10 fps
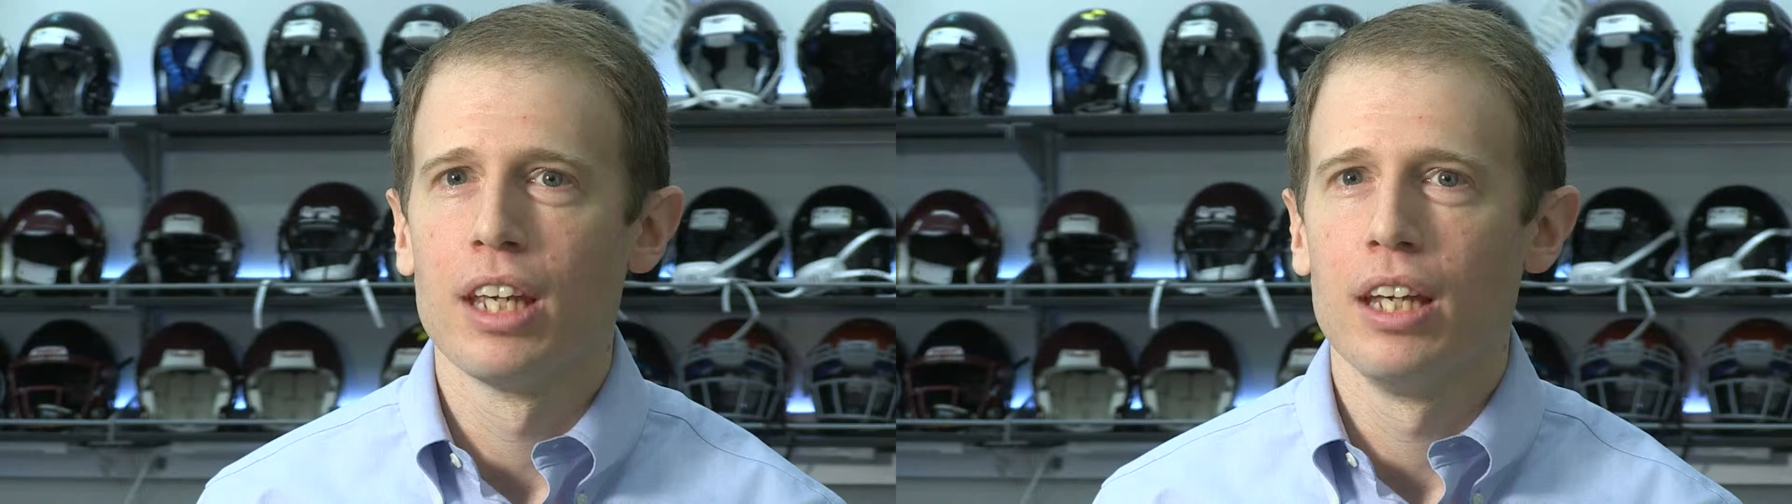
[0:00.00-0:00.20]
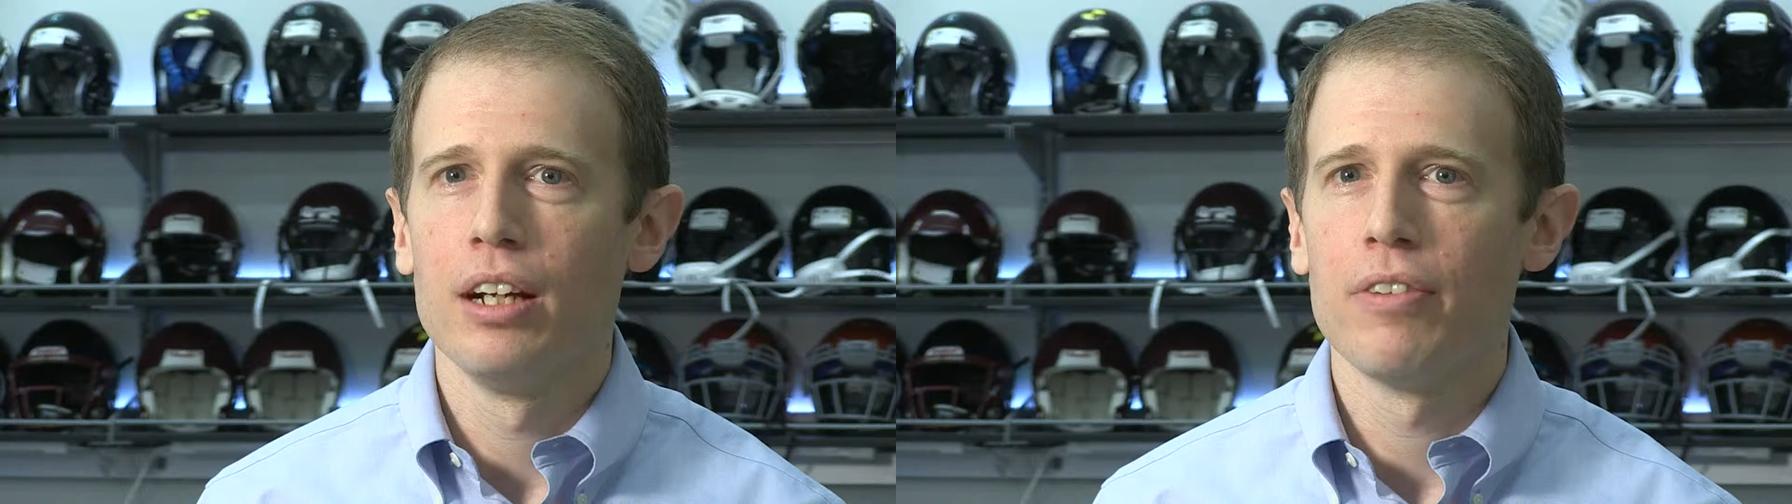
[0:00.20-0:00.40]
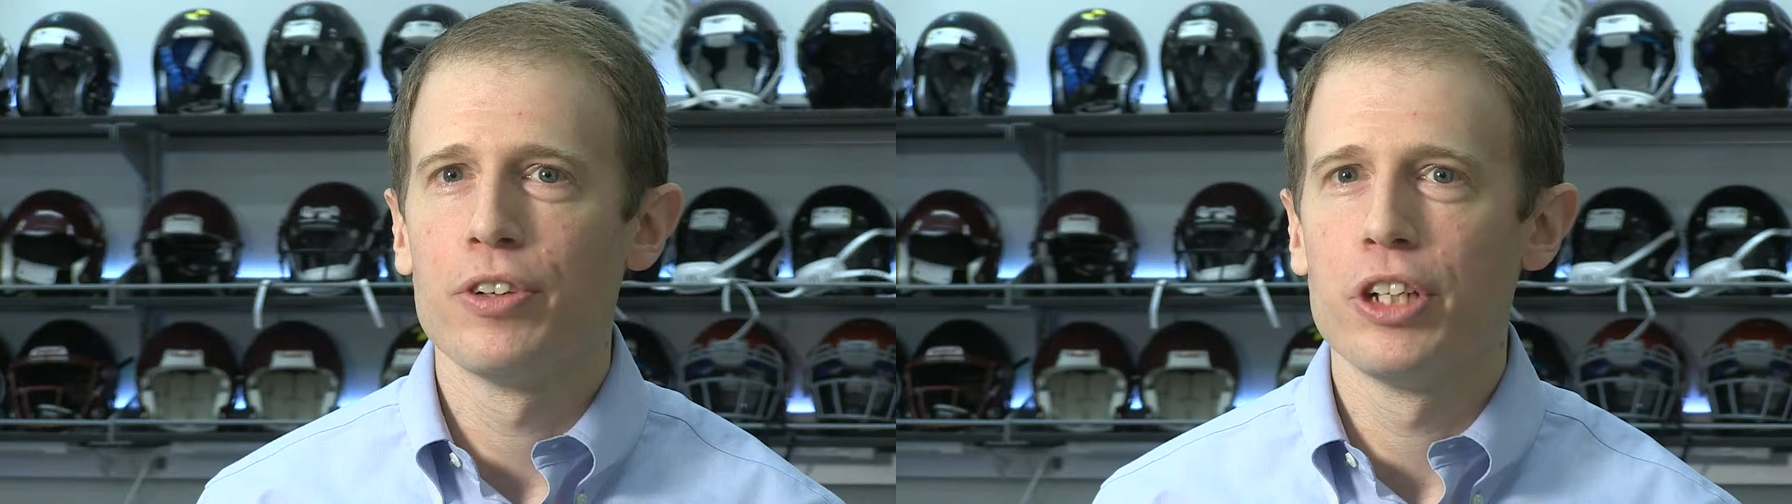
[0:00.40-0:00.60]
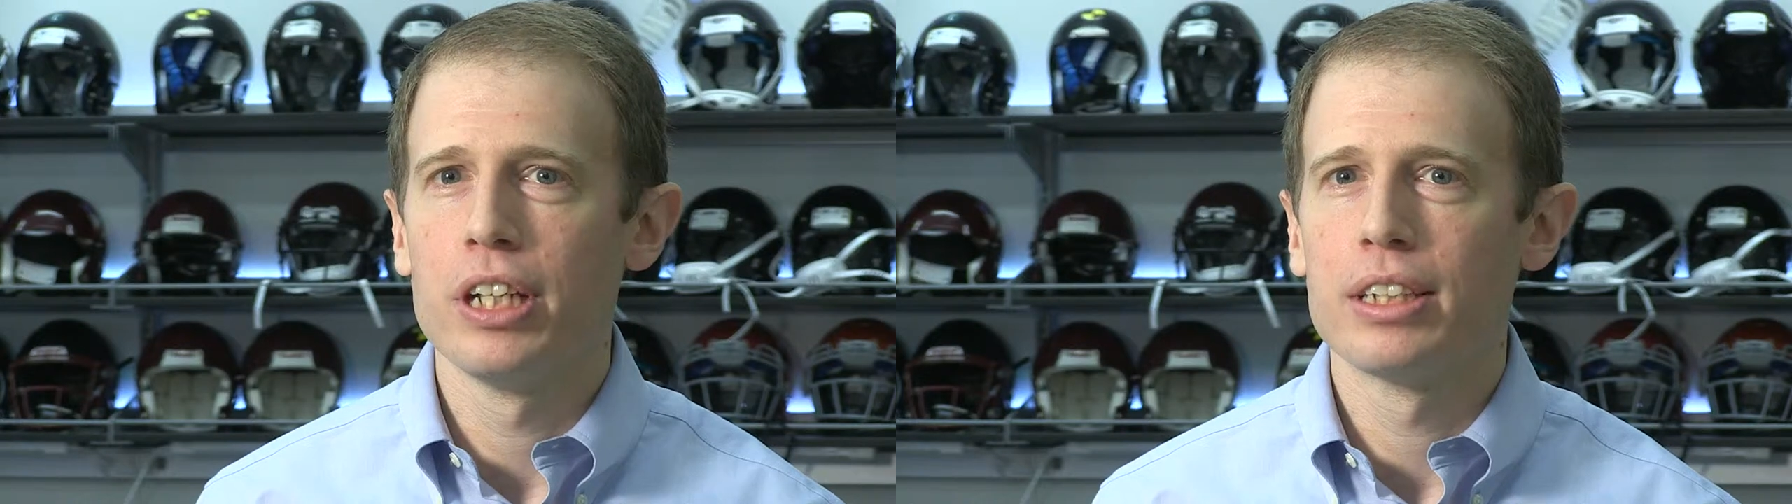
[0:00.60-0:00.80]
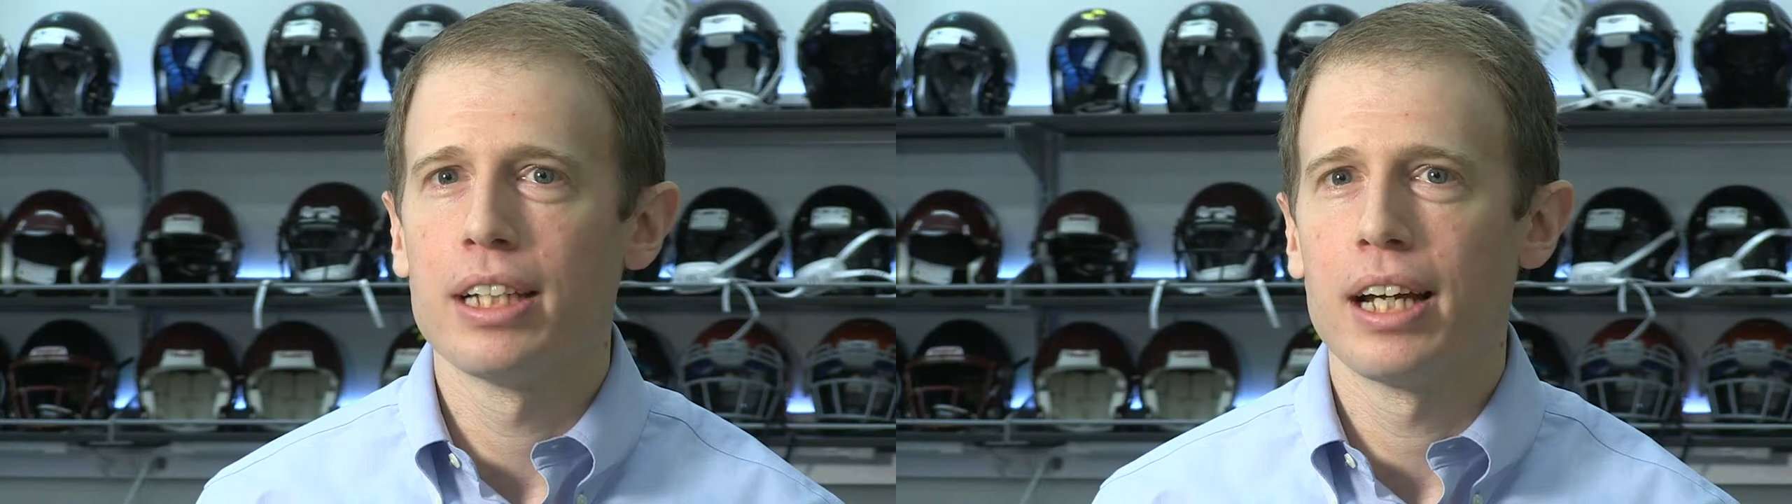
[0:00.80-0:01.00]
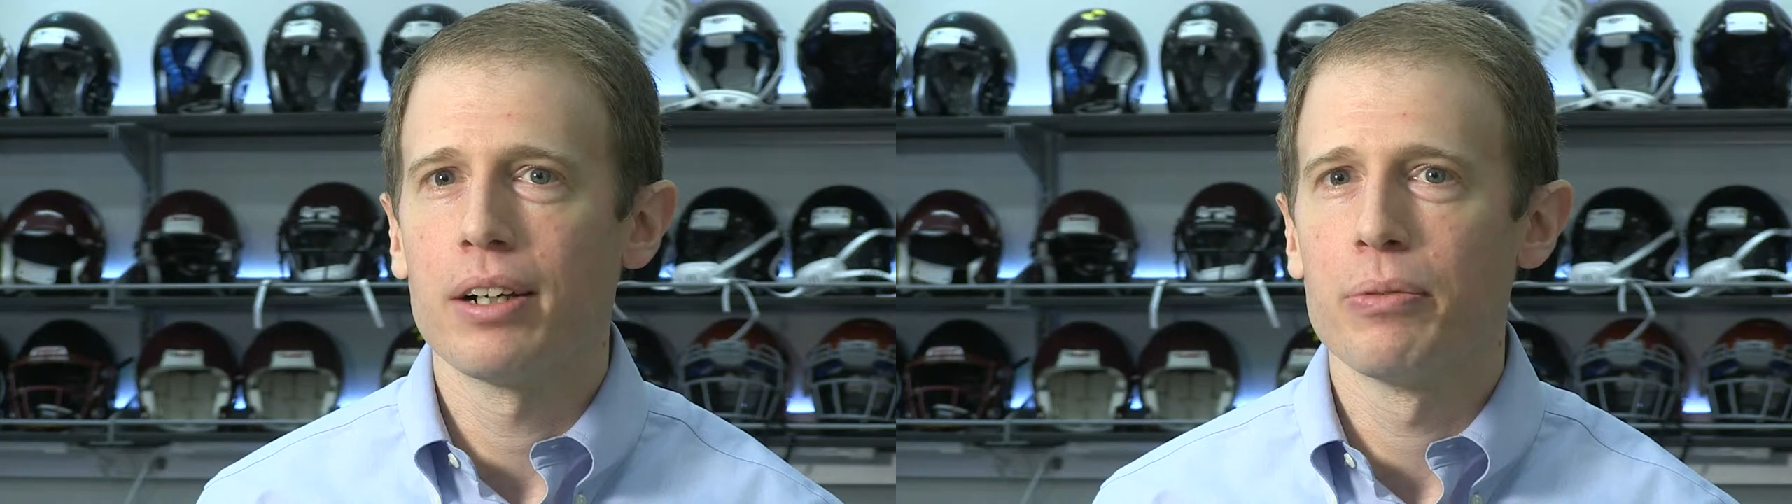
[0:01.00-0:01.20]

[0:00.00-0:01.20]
Here at Virginia Tech,